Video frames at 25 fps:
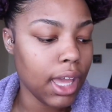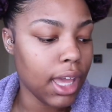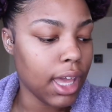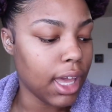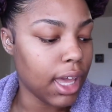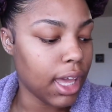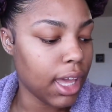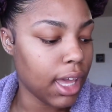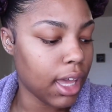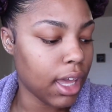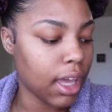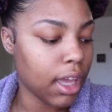
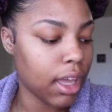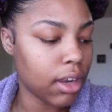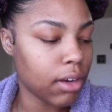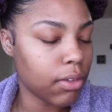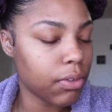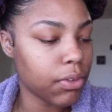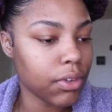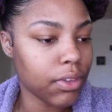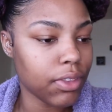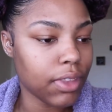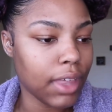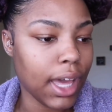And
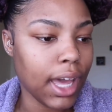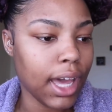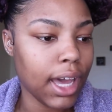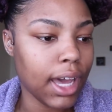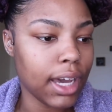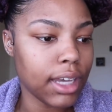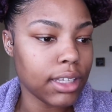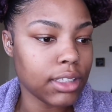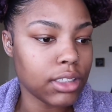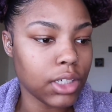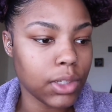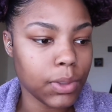for that,
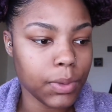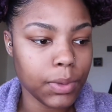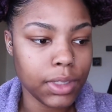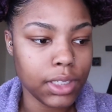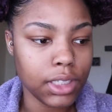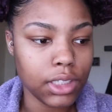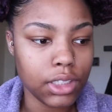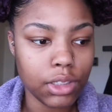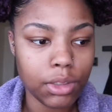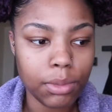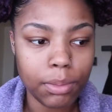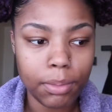I don't
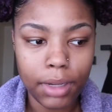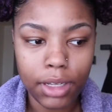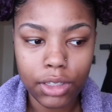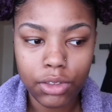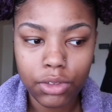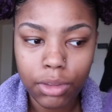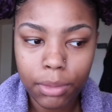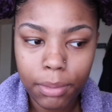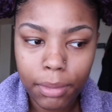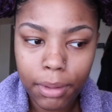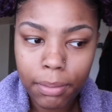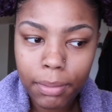really do much
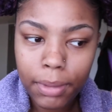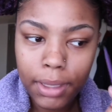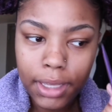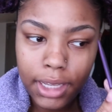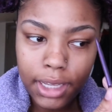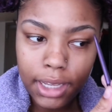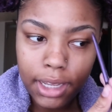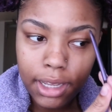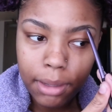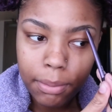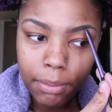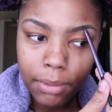with my
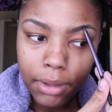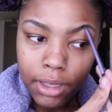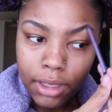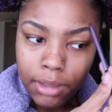makeup.